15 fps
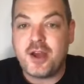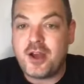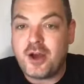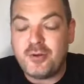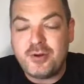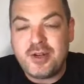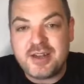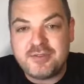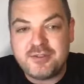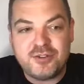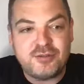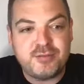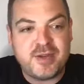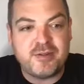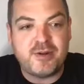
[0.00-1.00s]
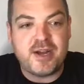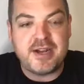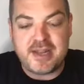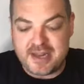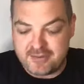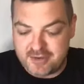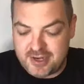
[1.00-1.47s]
I would love to swear right
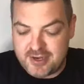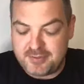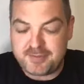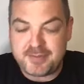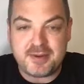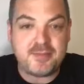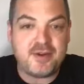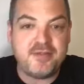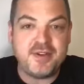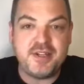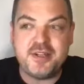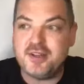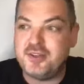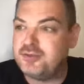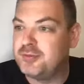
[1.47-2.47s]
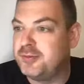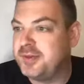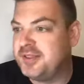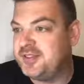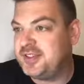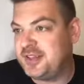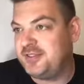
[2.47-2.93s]
now, right? But my videos will
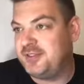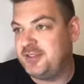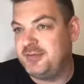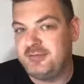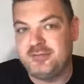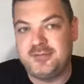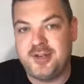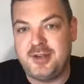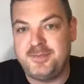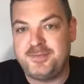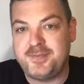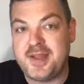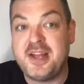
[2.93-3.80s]
be censored, right?